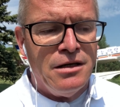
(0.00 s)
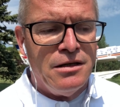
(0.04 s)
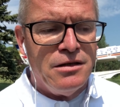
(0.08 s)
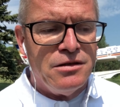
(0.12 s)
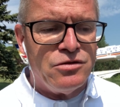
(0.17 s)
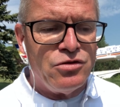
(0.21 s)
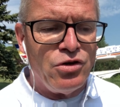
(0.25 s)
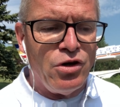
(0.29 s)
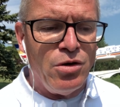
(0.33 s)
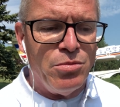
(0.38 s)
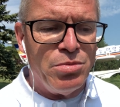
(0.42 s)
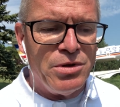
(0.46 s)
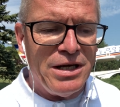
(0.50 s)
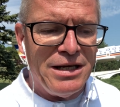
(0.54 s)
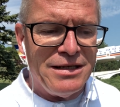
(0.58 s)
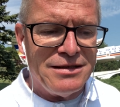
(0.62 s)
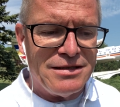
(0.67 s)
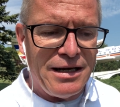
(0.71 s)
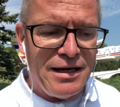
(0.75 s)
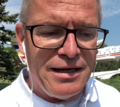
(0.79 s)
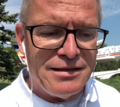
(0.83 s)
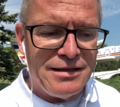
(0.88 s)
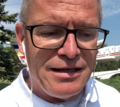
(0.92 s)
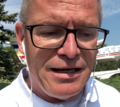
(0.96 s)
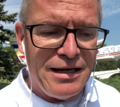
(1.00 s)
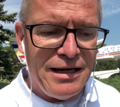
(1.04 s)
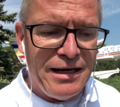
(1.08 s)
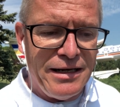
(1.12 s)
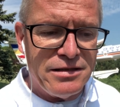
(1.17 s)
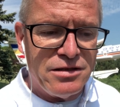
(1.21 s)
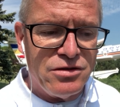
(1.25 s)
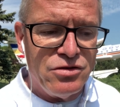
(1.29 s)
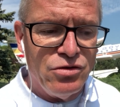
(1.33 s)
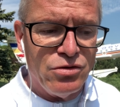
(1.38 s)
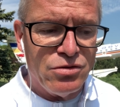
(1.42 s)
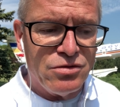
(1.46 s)
Serbians are the
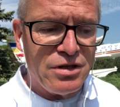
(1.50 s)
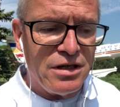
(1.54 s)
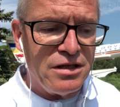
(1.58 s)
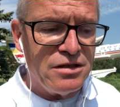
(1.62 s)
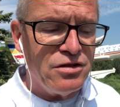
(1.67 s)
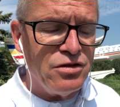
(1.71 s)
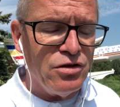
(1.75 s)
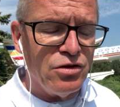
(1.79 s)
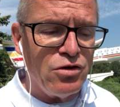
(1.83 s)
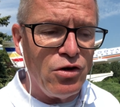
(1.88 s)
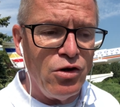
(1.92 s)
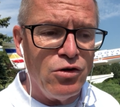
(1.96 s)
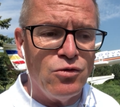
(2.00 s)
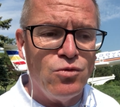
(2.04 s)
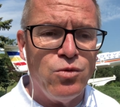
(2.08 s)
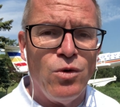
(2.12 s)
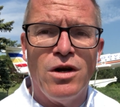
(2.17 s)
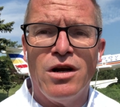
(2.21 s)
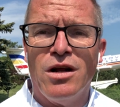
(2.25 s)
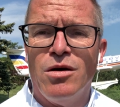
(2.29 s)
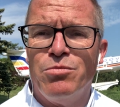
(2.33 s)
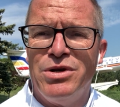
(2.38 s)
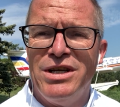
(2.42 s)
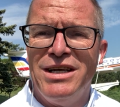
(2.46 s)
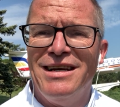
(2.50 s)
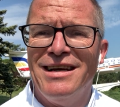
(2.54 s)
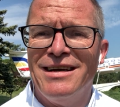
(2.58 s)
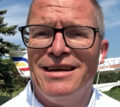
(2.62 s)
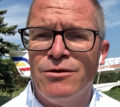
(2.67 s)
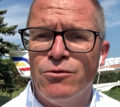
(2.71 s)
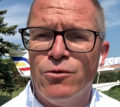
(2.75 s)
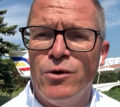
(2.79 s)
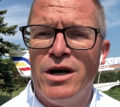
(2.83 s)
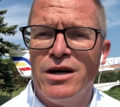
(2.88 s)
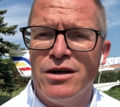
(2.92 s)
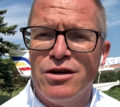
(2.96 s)
last neutrals. You don't want to be
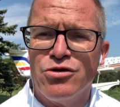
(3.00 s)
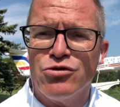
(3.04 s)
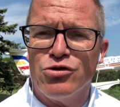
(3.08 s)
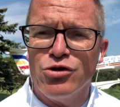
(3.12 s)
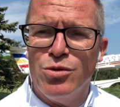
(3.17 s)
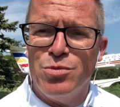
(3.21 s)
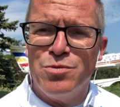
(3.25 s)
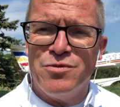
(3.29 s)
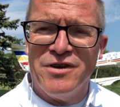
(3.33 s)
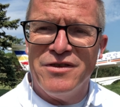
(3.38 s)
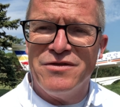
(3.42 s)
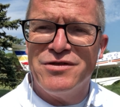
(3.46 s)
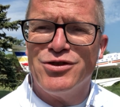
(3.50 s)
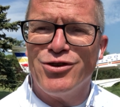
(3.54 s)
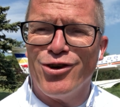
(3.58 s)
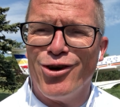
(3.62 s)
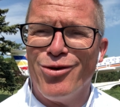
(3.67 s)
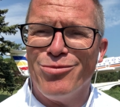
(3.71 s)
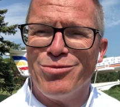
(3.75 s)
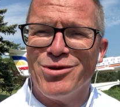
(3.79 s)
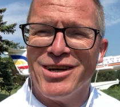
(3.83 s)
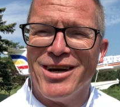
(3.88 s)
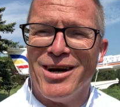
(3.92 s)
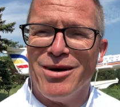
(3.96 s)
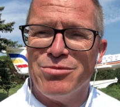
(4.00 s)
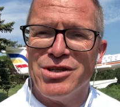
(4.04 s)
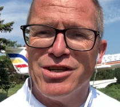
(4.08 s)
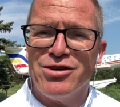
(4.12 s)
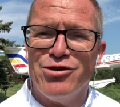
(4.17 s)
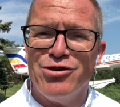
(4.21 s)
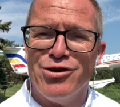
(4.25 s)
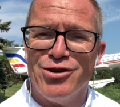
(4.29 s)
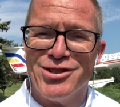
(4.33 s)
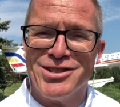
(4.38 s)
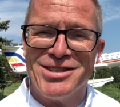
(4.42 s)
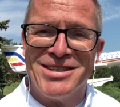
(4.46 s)
in one group with Serbia,
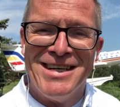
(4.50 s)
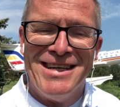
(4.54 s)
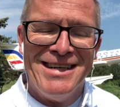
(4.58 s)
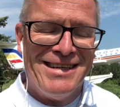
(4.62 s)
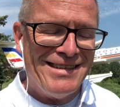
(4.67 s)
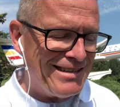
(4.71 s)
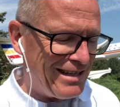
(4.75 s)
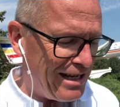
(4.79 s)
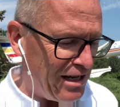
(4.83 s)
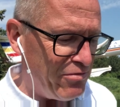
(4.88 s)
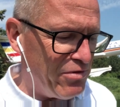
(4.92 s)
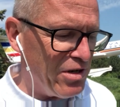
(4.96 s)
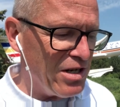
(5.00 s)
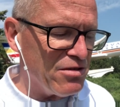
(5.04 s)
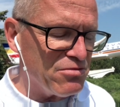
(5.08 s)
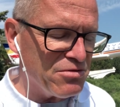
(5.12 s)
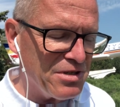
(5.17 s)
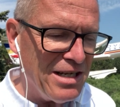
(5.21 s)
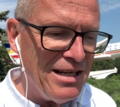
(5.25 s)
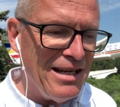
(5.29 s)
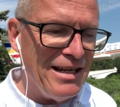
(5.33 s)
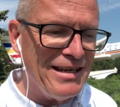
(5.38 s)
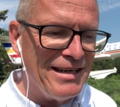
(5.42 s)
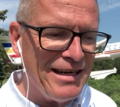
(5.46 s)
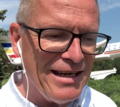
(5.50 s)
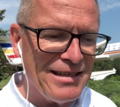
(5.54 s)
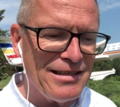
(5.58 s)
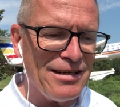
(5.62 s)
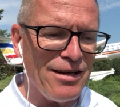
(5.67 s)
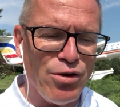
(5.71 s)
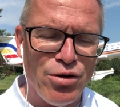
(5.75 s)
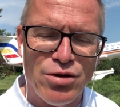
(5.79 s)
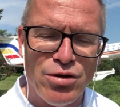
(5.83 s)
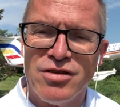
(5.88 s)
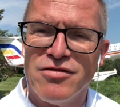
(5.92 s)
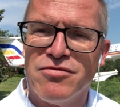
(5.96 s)
because they will really get a
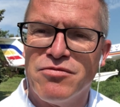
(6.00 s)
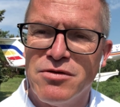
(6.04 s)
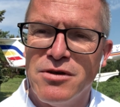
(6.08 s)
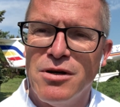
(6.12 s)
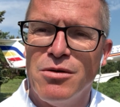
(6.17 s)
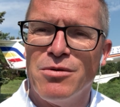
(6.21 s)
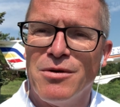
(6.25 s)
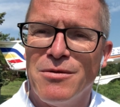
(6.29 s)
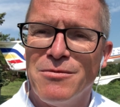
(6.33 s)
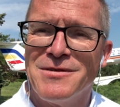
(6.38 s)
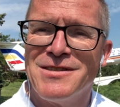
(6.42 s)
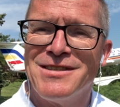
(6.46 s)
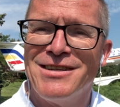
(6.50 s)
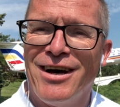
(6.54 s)
lot of problems